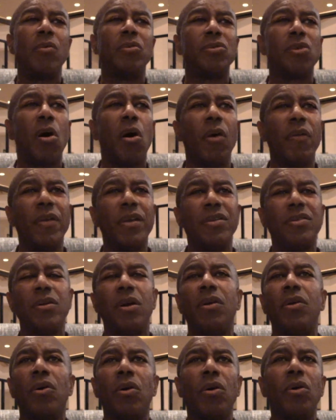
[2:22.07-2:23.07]
It was all these
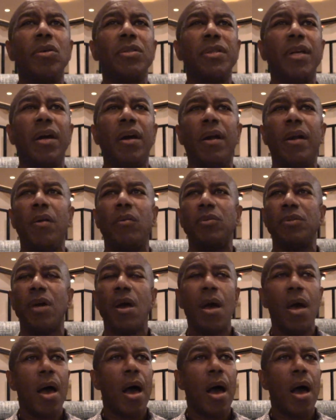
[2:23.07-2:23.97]
young girls there, and it was.